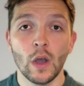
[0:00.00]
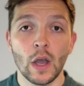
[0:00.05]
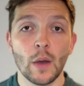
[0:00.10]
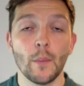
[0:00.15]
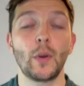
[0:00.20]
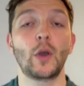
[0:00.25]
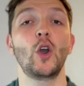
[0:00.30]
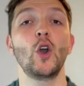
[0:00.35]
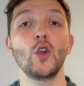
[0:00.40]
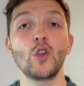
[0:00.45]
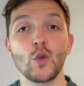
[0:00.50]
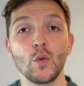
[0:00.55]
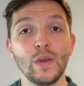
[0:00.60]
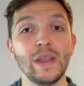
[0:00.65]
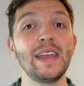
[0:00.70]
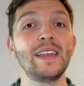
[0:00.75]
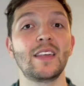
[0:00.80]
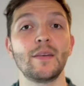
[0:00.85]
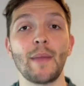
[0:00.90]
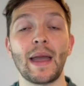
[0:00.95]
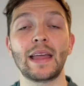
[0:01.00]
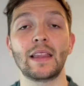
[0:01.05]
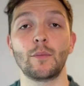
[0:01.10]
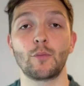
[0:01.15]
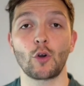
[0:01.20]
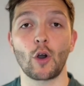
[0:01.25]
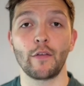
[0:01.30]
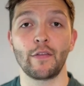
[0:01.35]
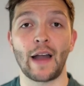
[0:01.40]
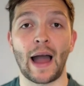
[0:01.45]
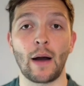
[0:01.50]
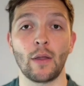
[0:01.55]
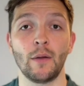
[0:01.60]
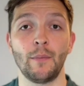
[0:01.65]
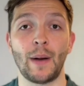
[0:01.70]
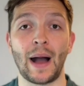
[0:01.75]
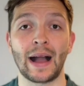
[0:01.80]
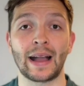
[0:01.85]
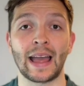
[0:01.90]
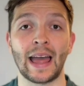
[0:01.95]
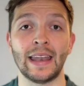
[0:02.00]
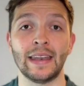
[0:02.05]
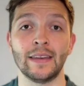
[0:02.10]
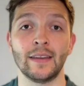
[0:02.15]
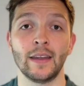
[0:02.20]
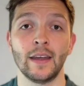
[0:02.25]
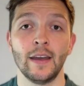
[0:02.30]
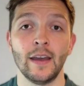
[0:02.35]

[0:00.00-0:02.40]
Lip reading: because you need to make the profit out the back end.